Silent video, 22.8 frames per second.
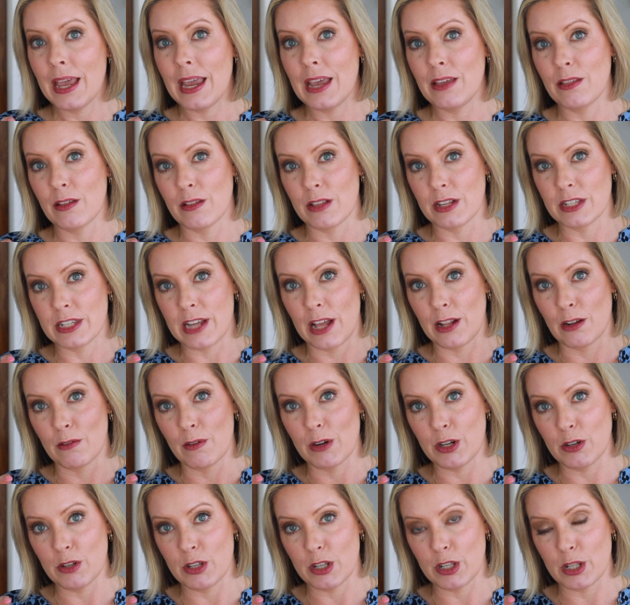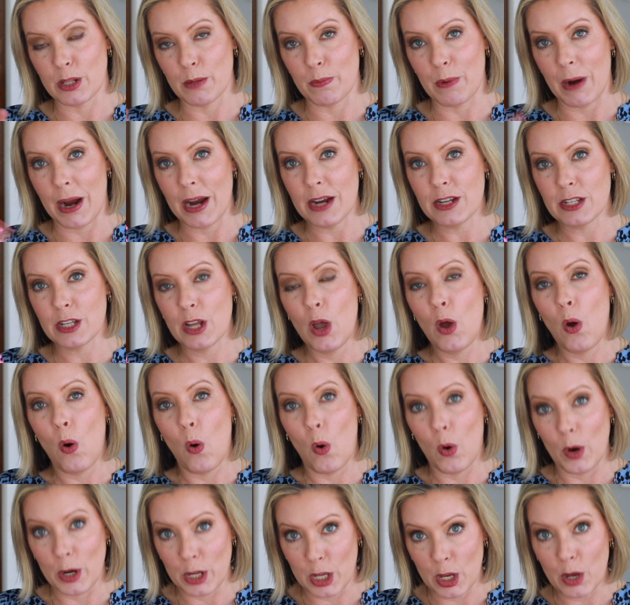Either the seller reduces the price,
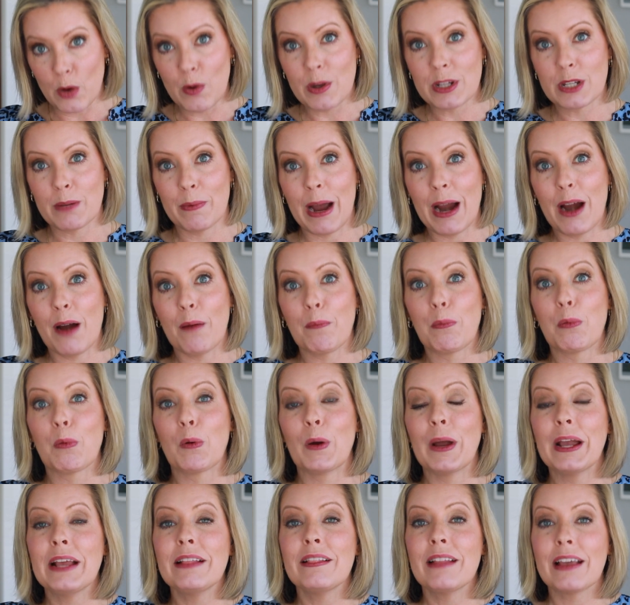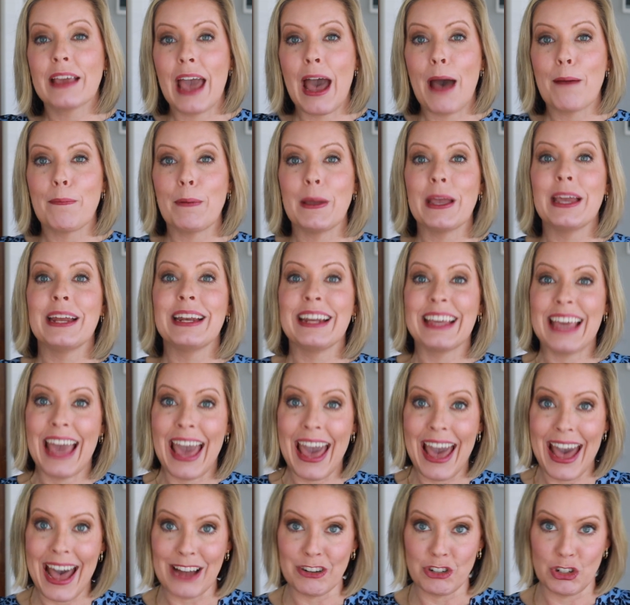or you as a buyer bring the gap in
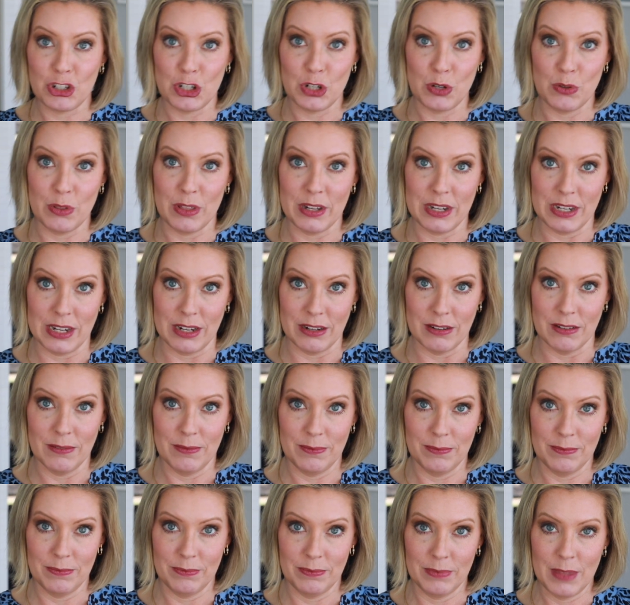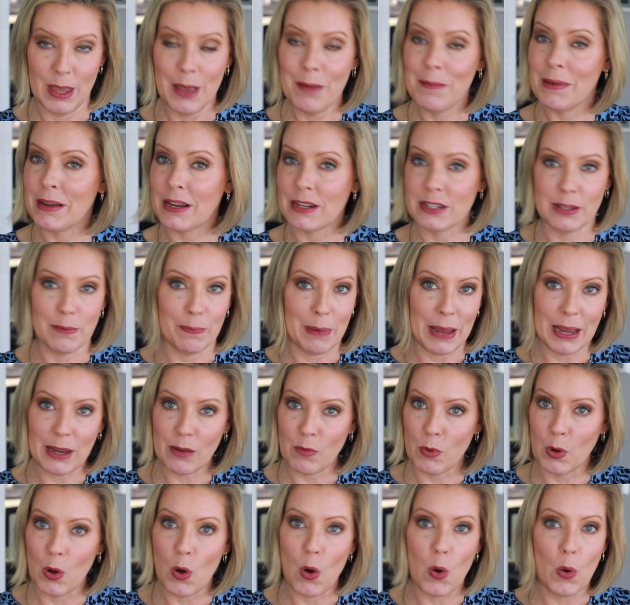cash to the deal, because the bank
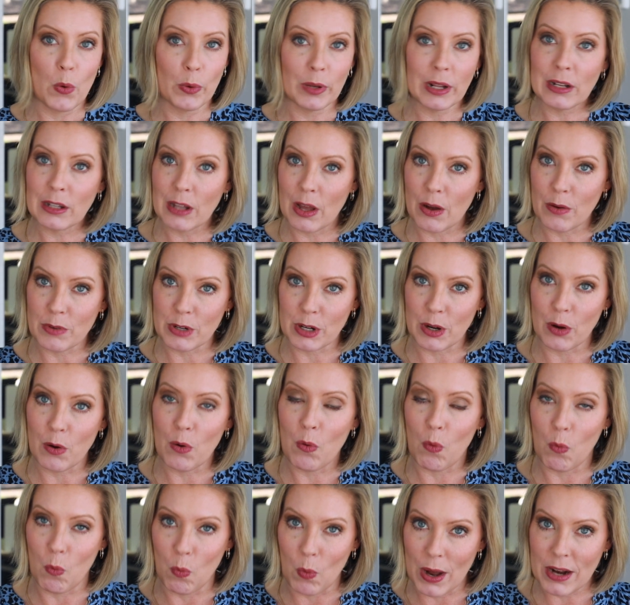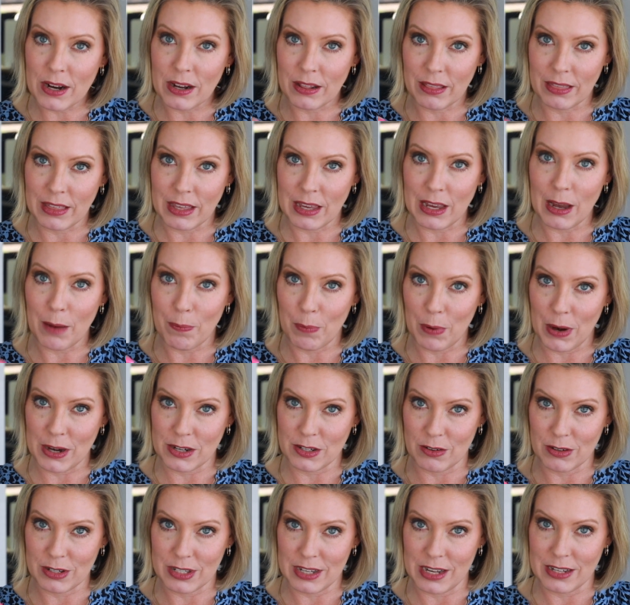will only loan you what the
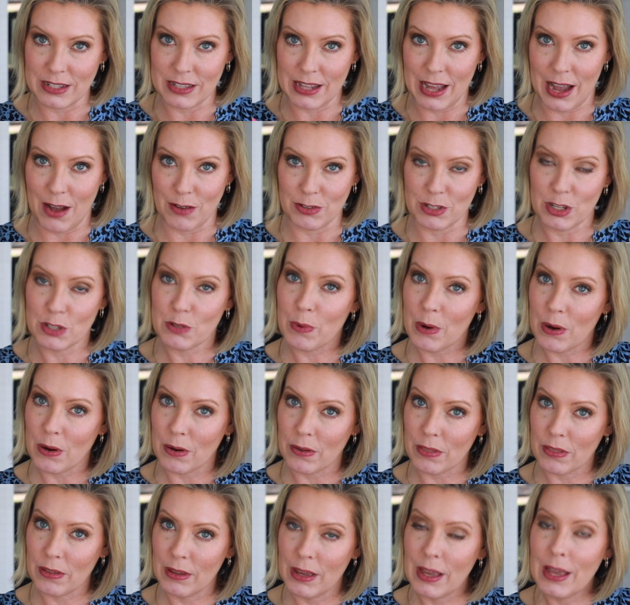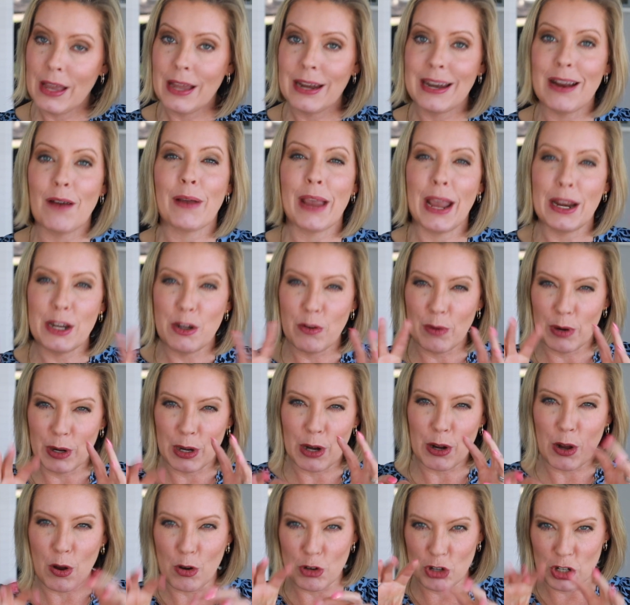appraiser says the house is worth. Now, can you
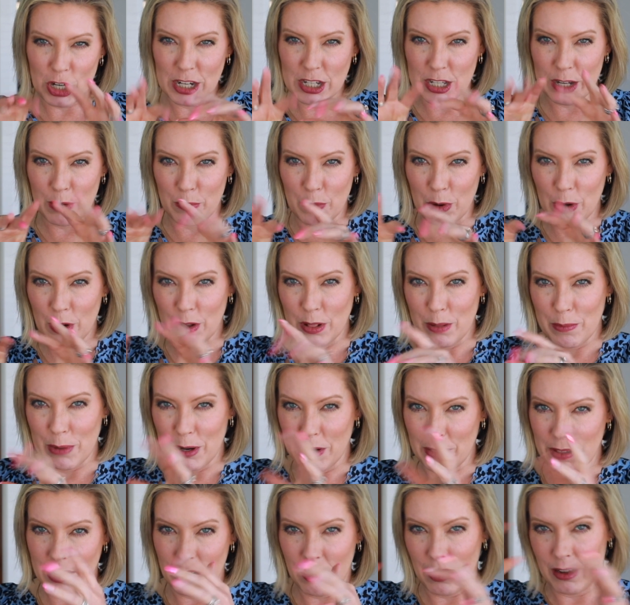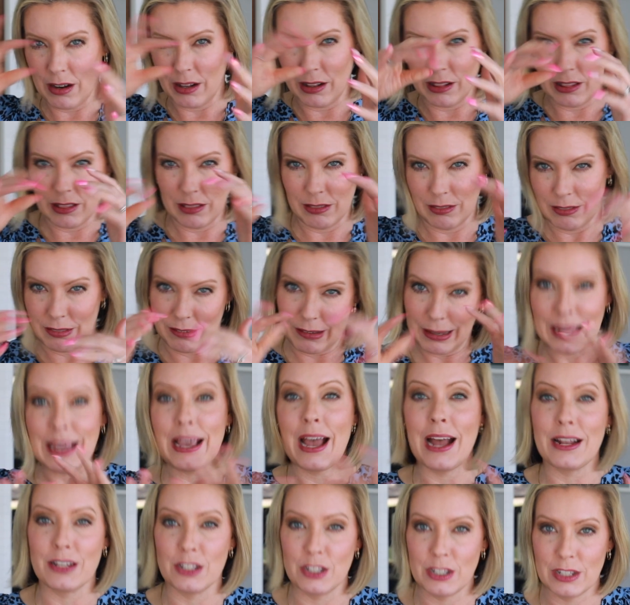negotiate somewhere in the middle there? And
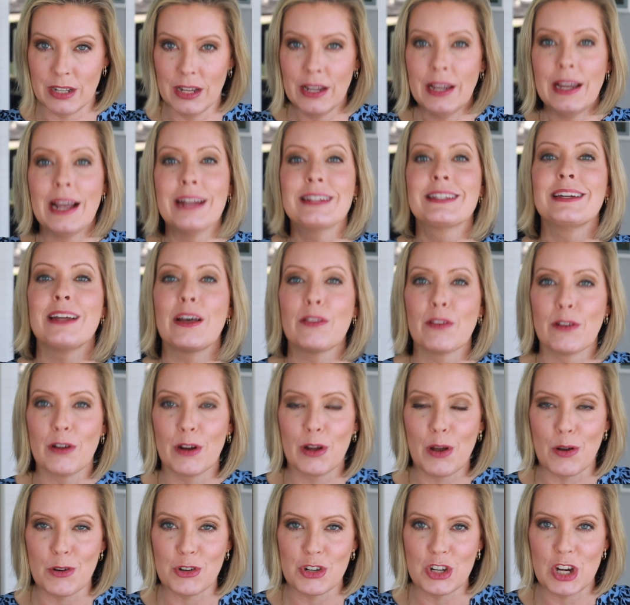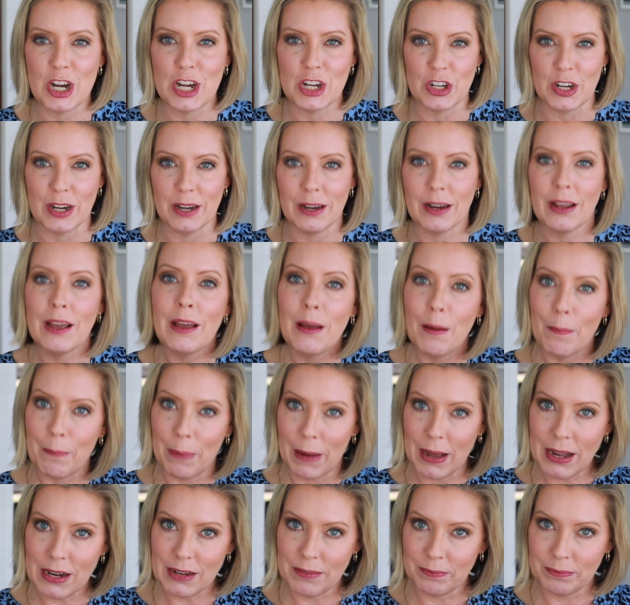yes, it's another negotiation,
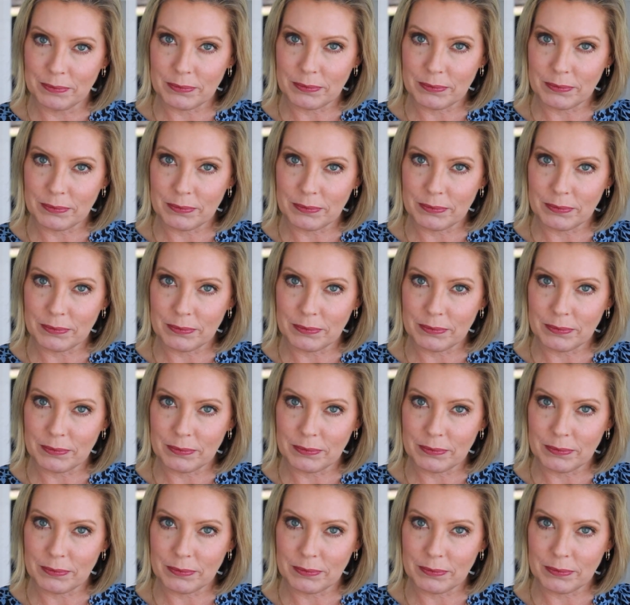but